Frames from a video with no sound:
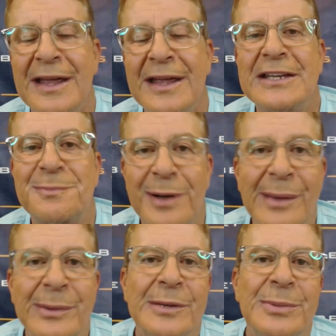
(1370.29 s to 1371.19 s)
and he's
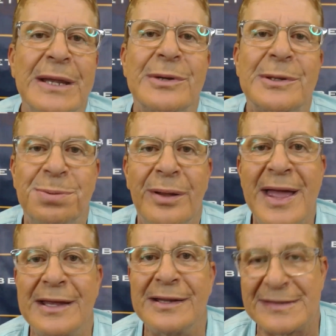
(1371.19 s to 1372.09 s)
probably going to be able to
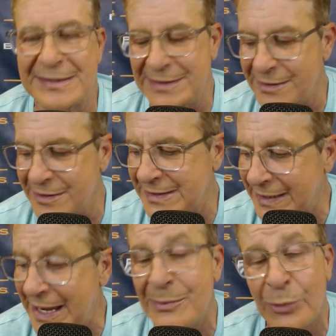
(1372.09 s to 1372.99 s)
play in this series, in
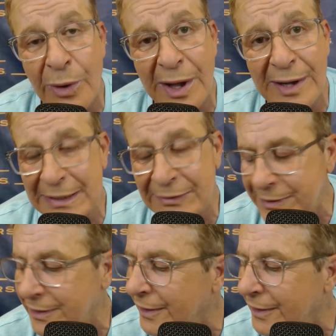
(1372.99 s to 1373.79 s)
game one even,